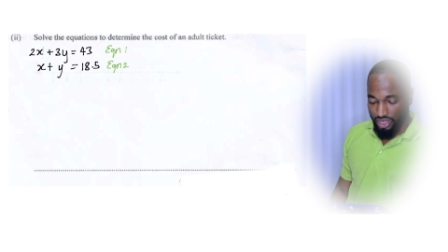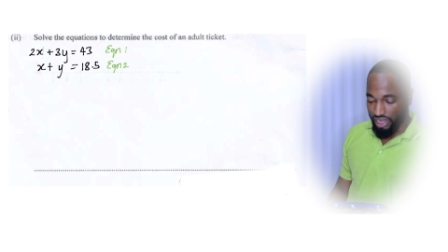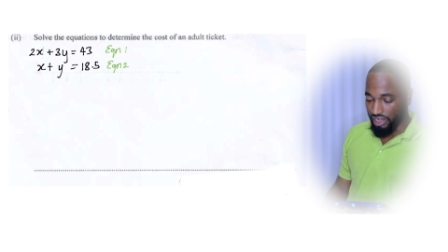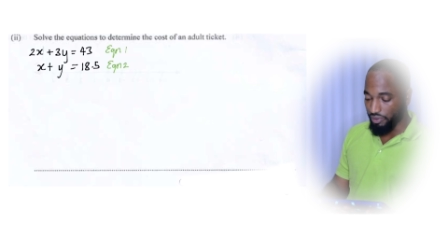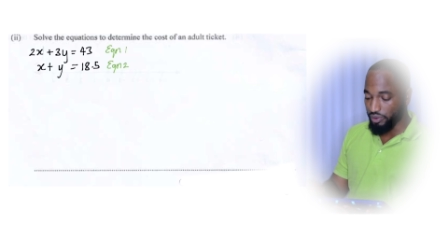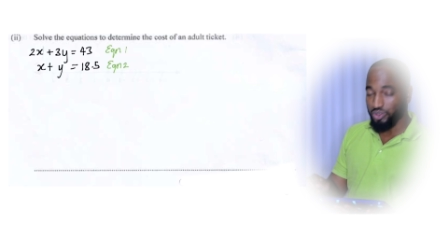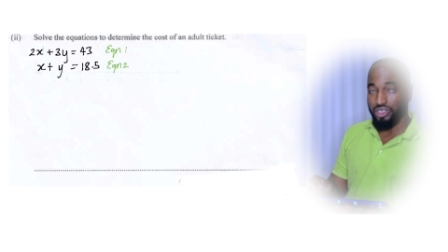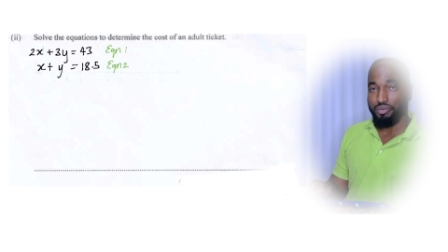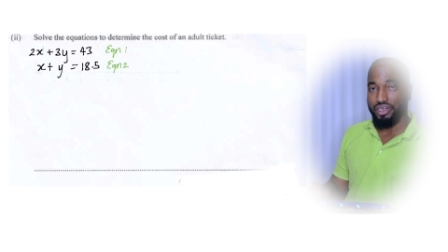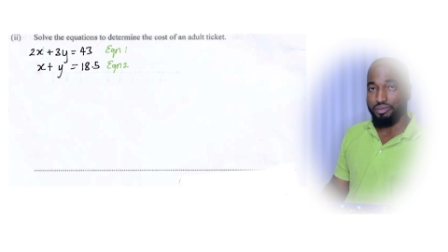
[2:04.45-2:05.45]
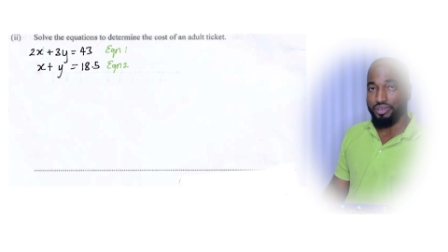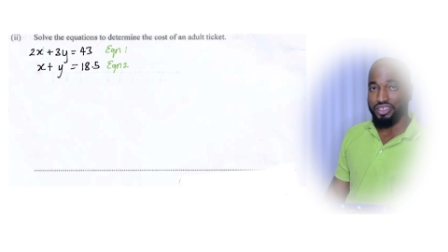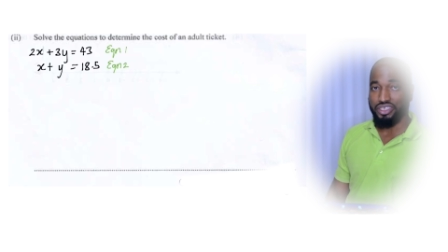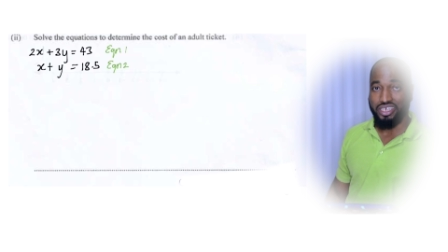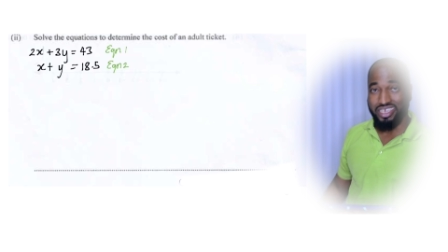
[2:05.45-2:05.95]
And let me do some
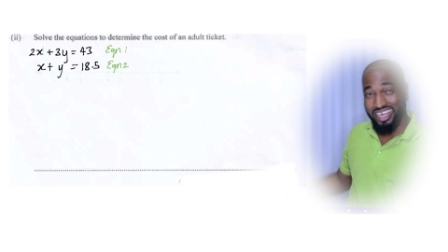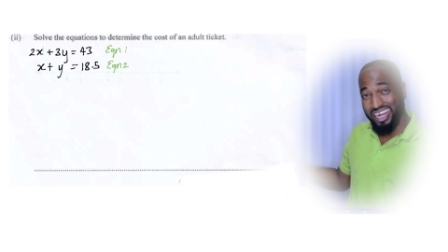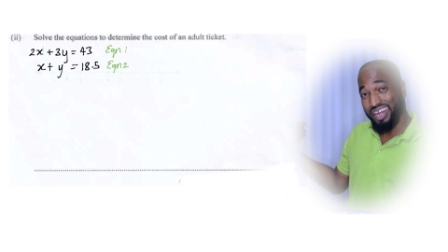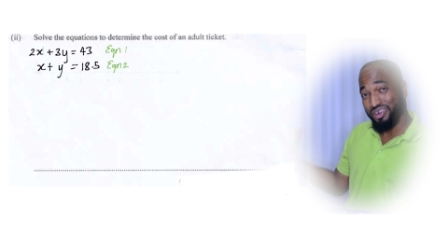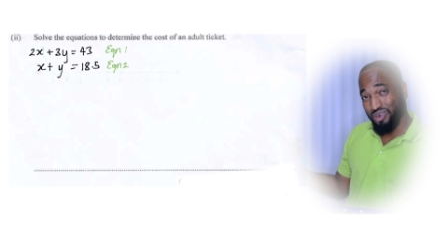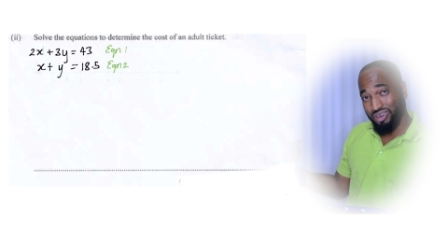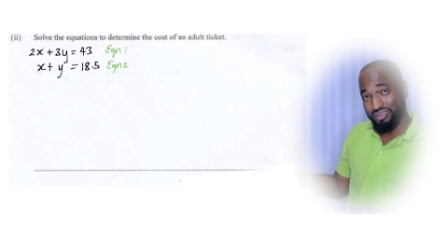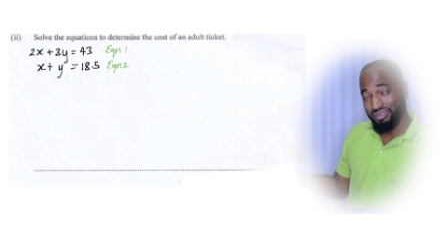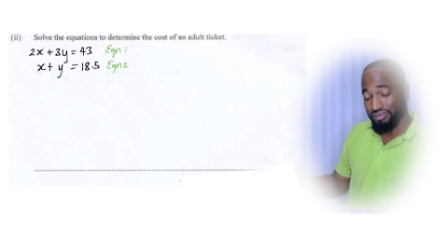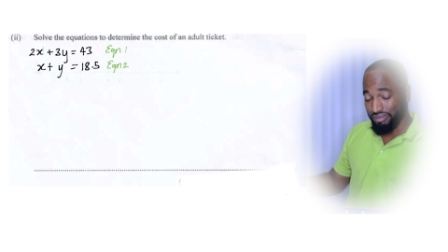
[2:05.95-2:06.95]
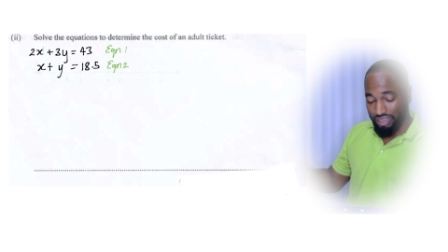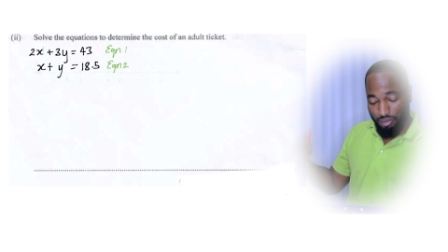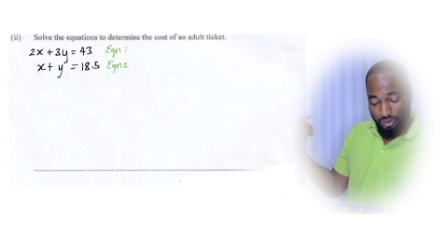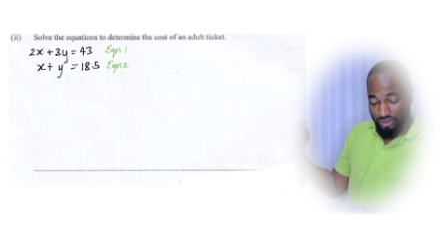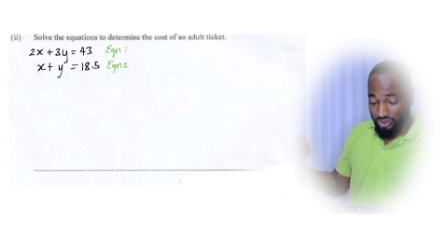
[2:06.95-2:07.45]
elimination. You hear that dog?
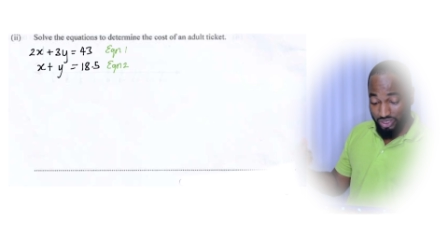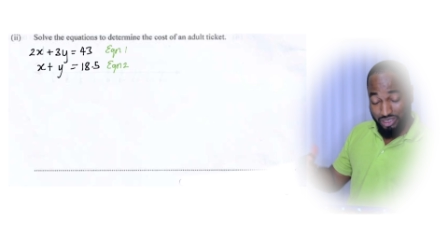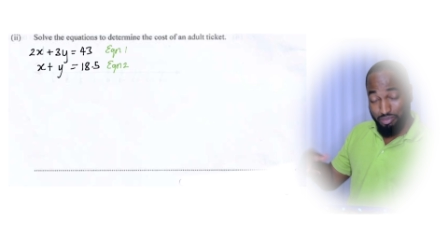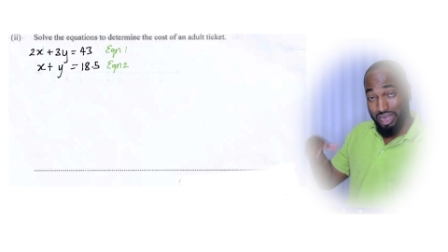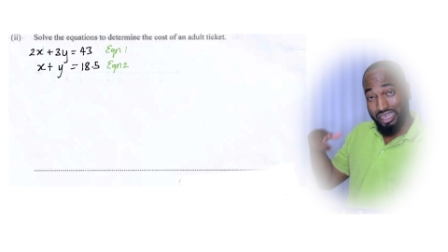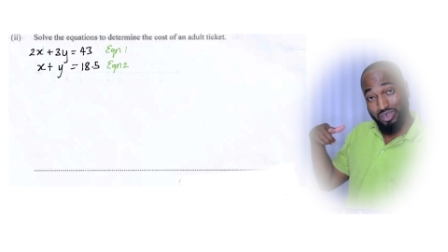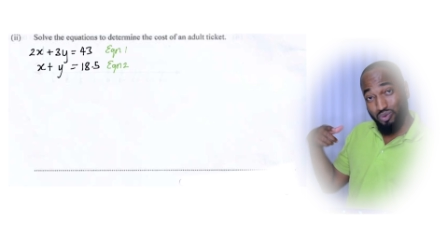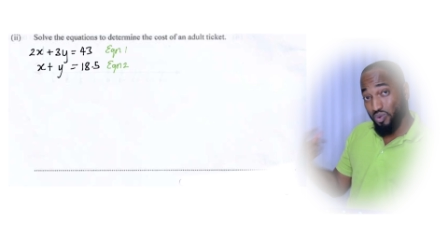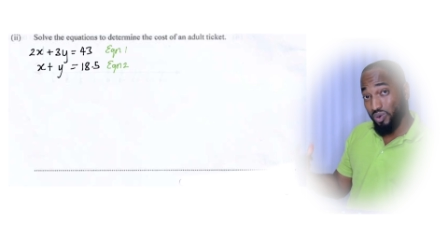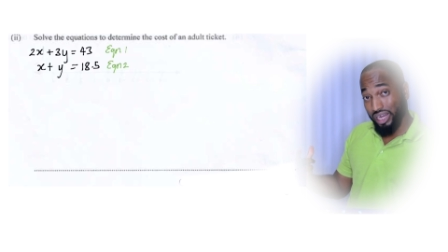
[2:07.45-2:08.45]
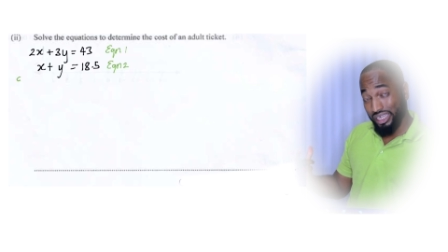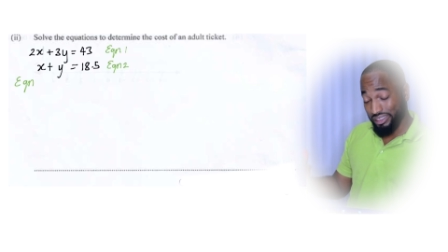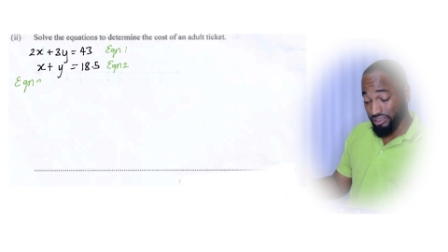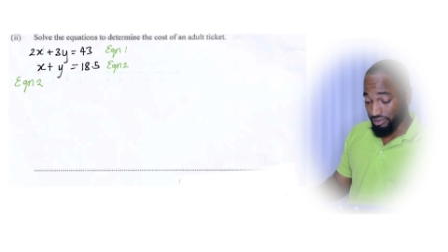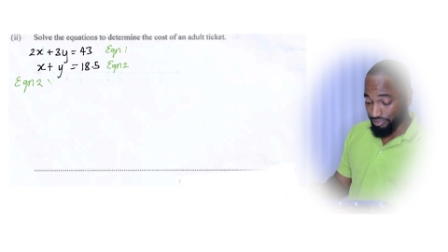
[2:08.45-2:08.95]
That pattern just back in whole night.